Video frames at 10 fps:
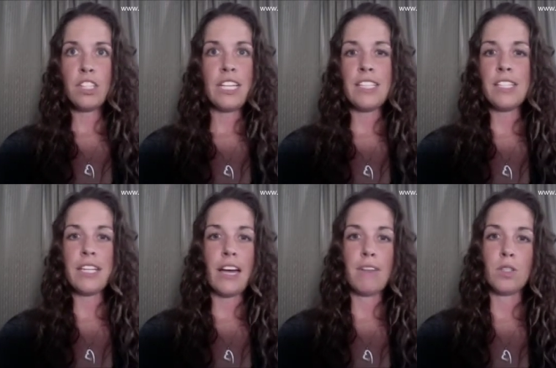
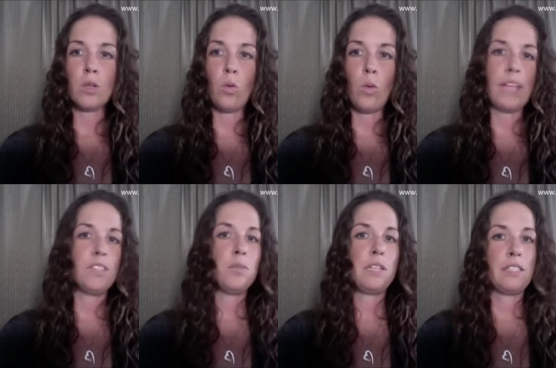chasing after way
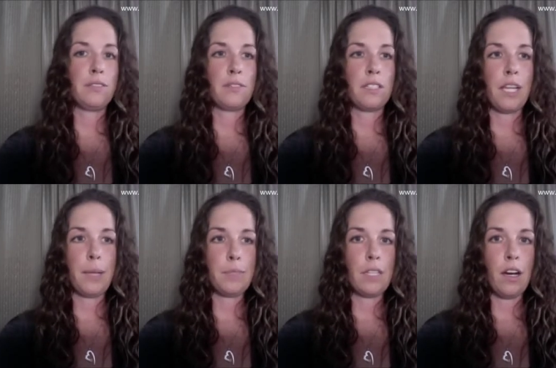too many different
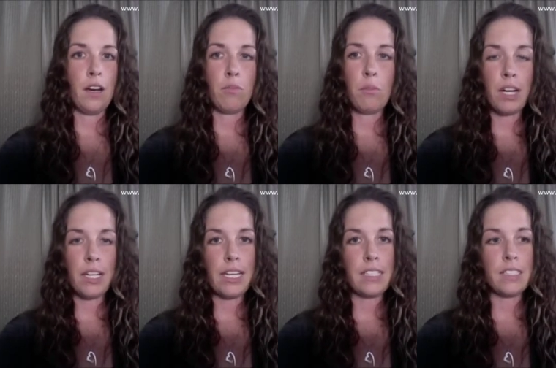types of
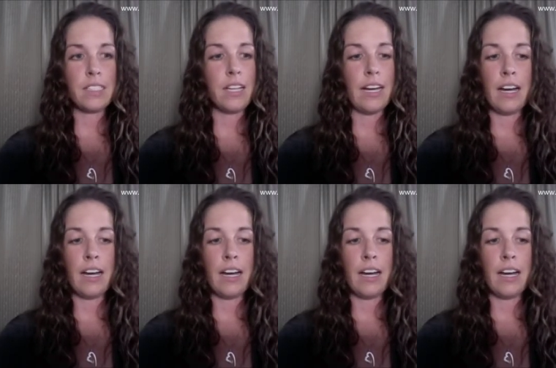markets,